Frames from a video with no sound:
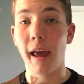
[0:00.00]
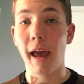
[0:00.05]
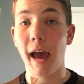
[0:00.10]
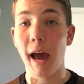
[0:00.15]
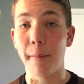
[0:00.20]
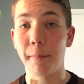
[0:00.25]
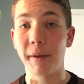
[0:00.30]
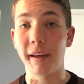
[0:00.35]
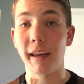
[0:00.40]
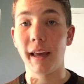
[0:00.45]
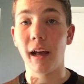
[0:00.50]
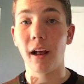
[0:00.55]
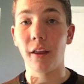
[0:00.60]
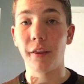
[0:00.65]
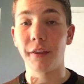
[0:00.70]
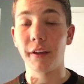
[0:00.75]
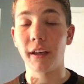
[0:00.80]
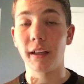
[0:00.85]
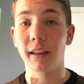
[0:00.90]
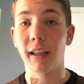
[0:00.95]
happy,
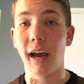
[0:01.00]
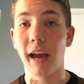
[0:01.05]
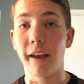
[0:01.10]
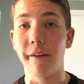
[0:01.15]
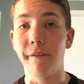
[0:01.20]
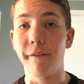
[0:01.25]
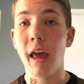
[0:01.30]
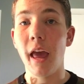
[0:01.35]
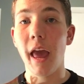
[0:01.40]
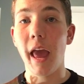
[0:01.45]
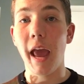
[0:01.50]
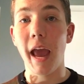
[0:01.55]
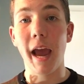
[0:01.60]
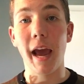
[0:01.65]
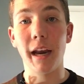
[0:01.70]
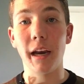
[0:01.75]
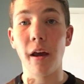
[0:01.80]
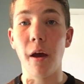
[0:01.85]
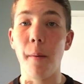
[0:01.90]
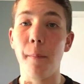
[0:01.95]
healthy life.
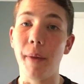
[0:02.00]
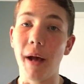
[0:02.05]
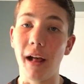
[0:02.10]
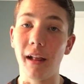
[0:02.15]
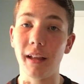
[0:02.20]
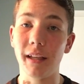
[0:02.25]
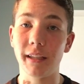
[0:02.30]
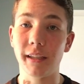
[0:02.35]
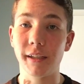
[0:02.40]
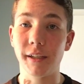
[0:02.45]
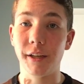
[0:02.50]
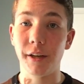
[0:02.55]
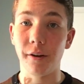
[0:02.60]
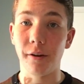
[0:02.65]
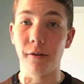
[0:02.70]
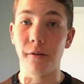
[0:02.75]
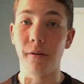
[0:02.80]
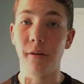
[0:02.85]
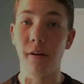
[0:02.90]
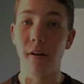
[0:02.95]
And pellets do.